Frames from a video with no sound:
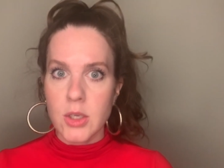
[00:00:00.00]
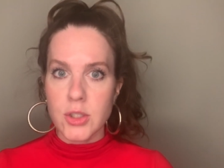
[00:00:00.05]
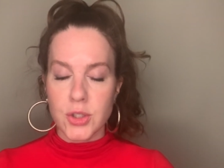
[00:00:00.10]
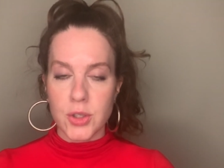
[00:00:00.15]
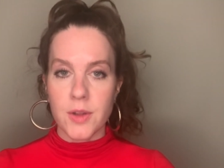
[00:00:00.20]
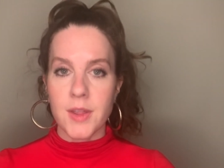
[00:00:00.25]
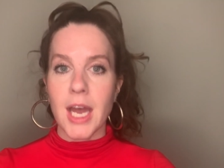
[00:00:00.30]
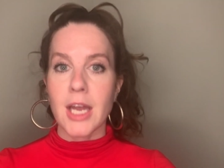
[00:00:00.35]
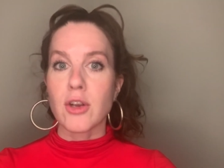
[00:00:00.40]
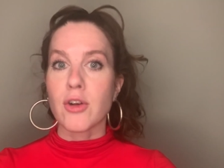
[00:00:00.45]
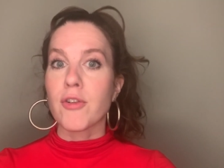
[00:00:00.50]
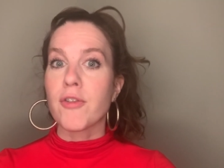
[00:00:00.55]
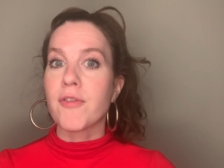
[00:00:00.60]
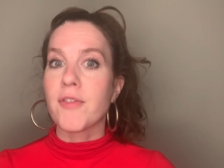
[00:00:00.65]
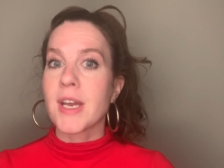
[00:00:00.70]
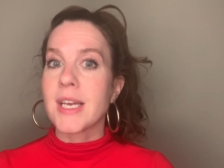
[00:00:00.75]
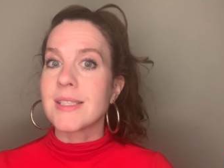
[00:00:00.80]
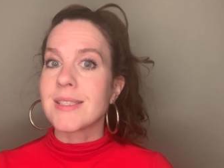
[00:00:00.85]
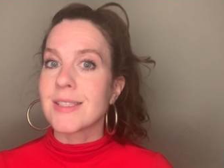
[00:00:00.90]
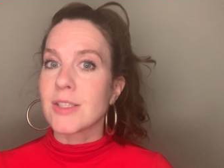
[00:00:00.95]
so that your
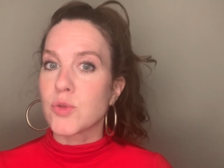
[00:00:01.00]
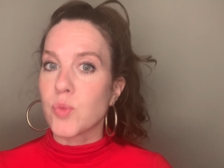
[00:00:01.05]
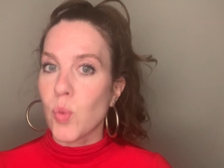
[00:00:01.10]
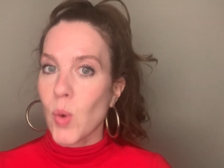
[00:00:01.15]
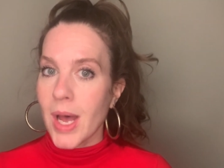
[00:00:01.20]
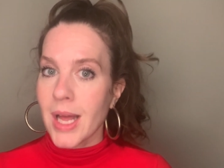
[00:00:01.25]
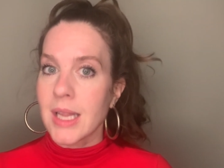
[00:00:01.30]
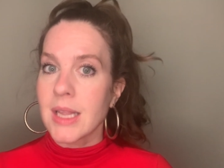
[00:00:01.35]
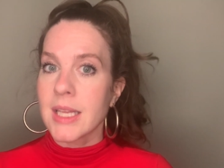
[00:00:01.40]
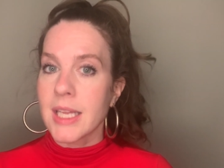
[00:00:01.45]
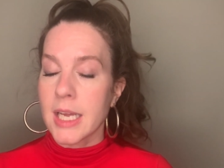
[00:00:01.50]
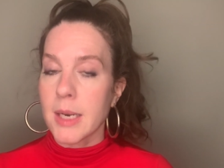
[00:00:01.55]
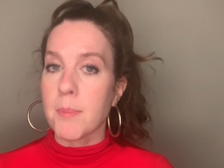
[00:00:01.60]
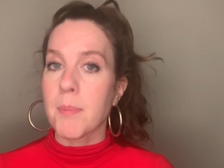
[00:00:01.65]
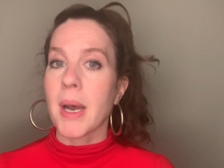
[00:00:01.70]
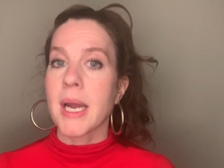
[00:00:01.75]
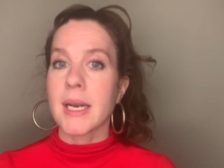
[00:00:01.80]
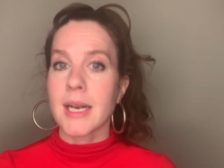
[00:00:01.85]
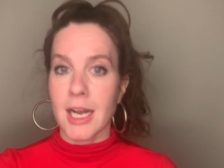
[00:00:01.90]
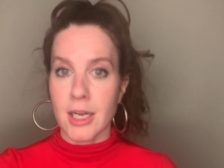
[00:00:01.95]
face is well
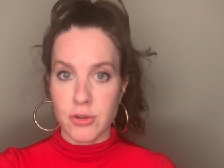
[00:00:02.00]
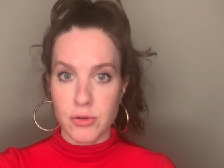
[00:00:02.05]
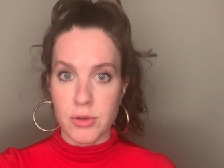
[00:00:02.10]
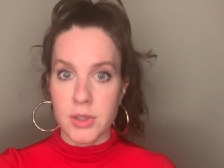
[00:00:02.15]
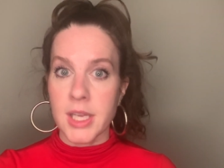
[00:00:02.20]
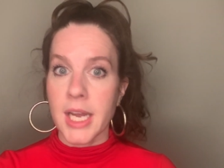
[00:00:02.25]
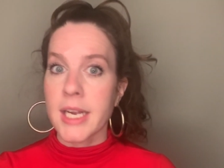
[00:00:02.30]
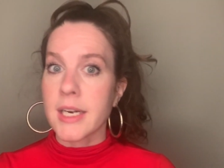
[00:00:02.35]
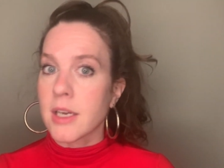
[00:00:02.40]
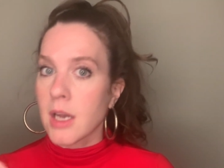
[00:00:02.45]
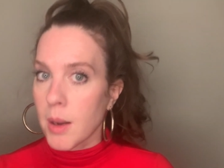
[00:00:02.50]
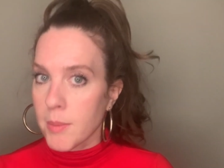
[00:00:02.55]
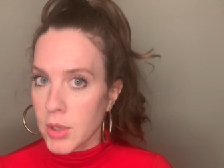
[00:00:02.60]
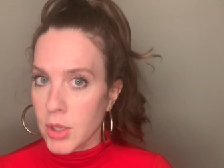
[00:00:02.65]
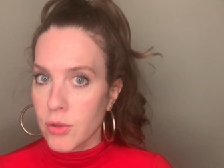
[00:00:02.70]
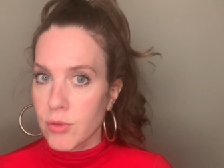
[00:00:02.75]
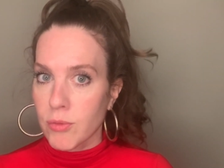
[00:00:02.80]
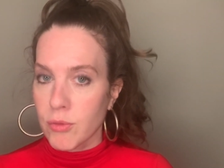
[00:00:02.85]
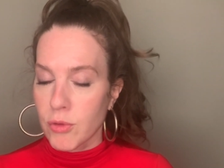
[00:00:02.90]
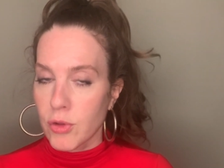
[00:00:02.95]
lit by natural light
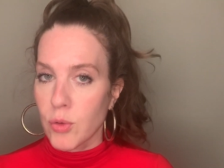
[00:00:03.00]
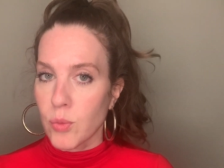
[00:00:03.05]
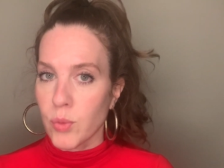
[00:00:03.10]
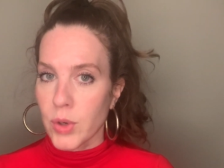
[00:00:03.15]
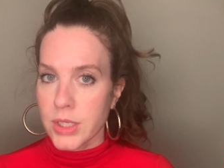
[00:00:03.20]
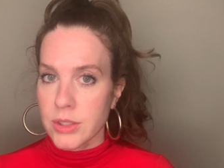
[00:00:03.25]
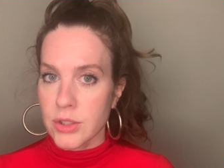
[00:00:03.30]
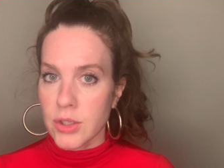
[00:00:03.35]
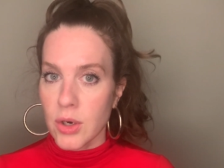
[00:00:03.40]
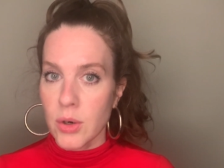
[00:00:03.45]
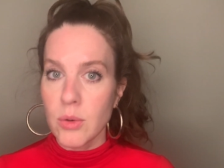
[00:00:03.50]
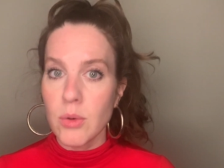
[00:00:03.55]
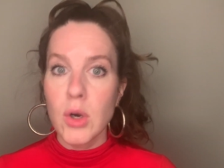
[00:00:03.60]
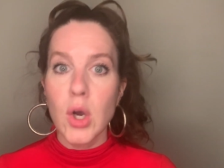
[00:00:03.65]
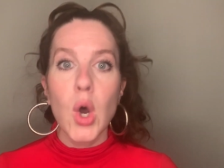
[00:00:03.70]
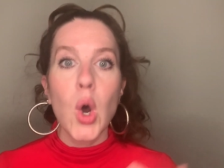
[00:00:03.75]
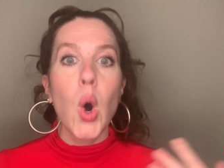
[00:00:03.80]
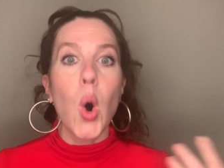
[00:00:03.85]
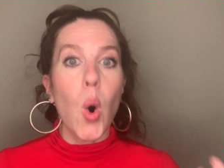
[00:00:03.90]
coming through the window,